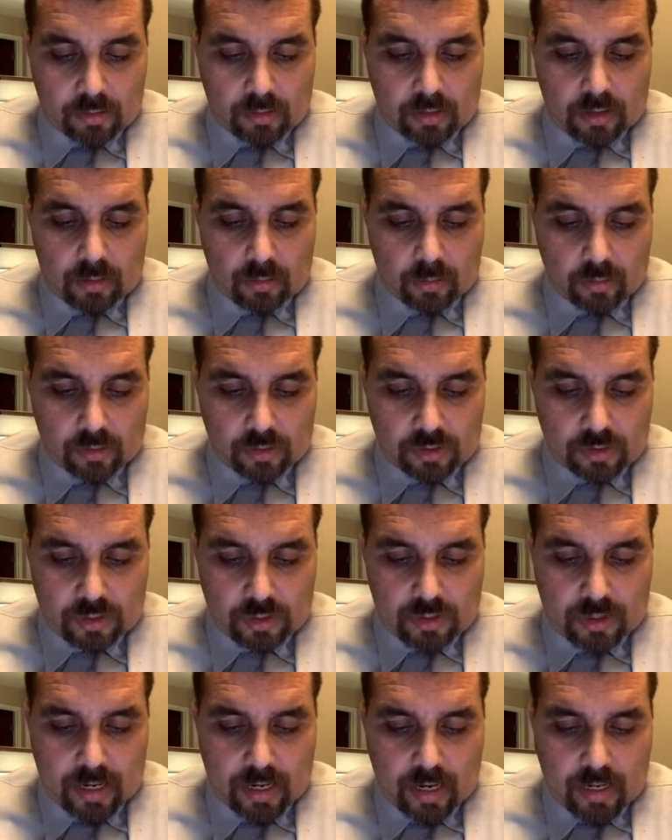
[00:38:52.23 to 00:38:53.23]
Timo
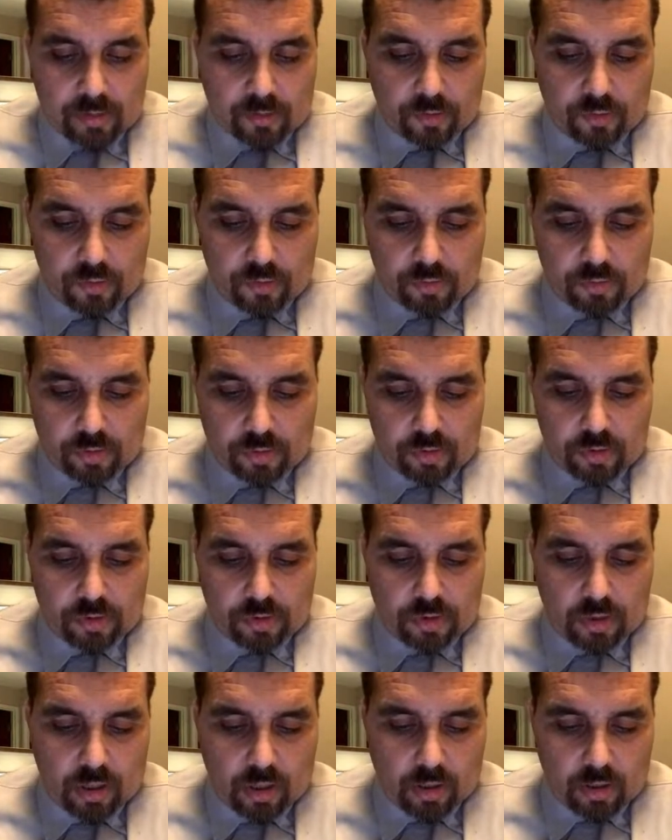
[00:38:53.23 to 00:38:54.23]
said, "Yeah, dude
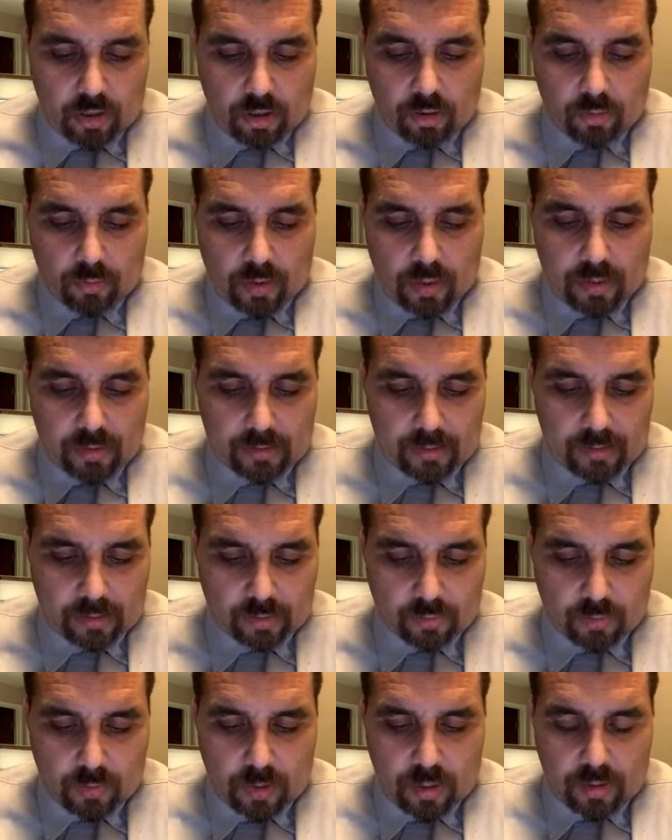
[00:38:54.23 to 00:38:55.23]
could talk all right.
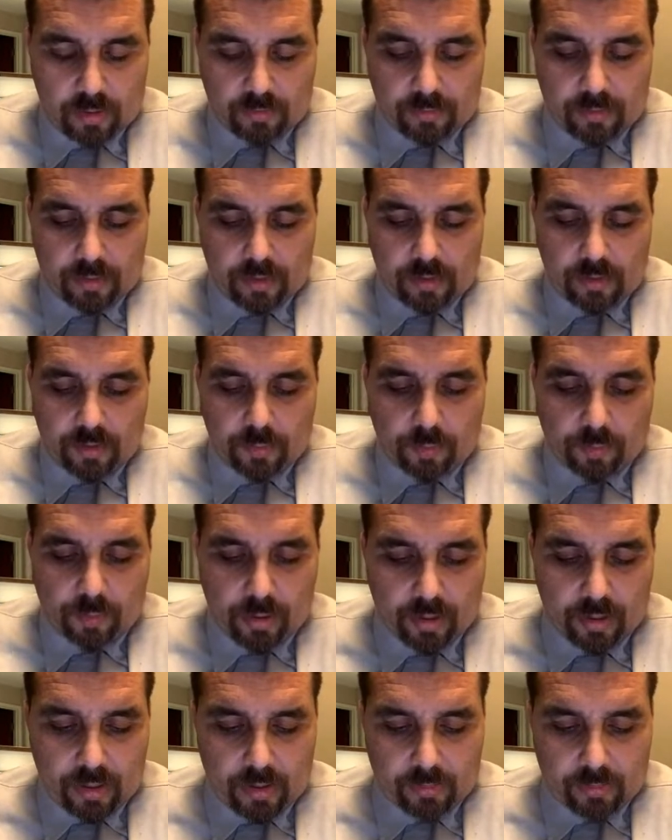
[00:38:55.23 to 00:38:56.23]
That's why I'm there to
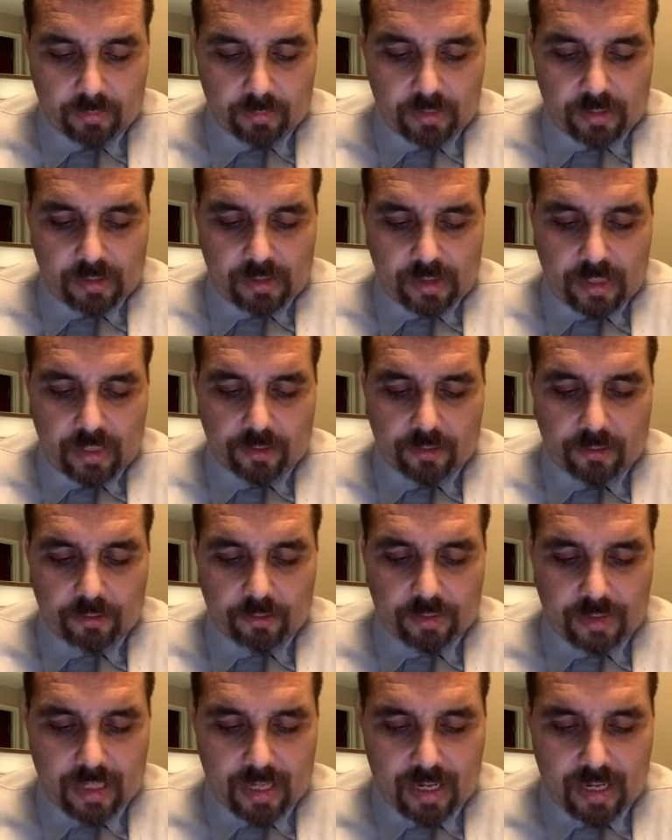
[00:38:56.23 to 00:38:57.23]
break up the
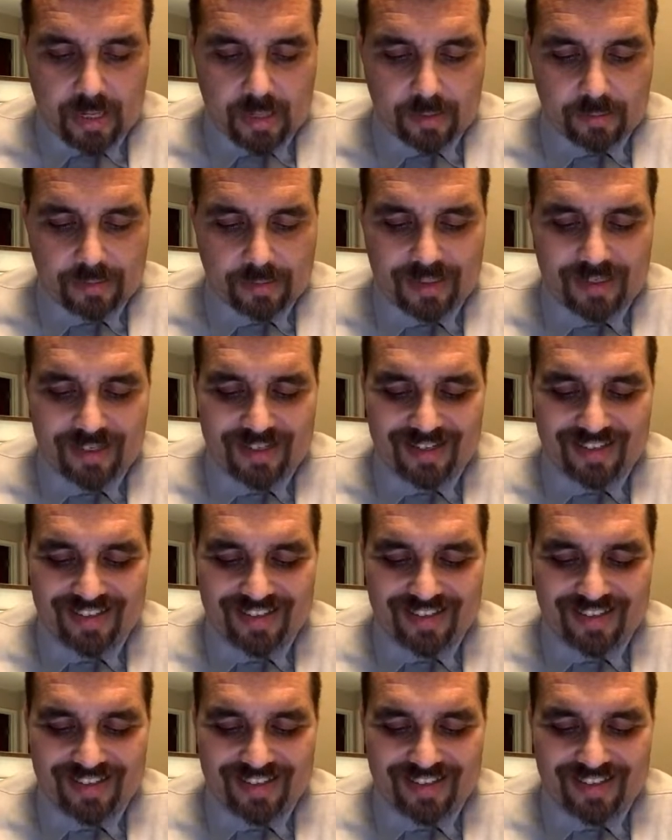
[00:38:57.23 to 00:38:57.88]
stereotypes."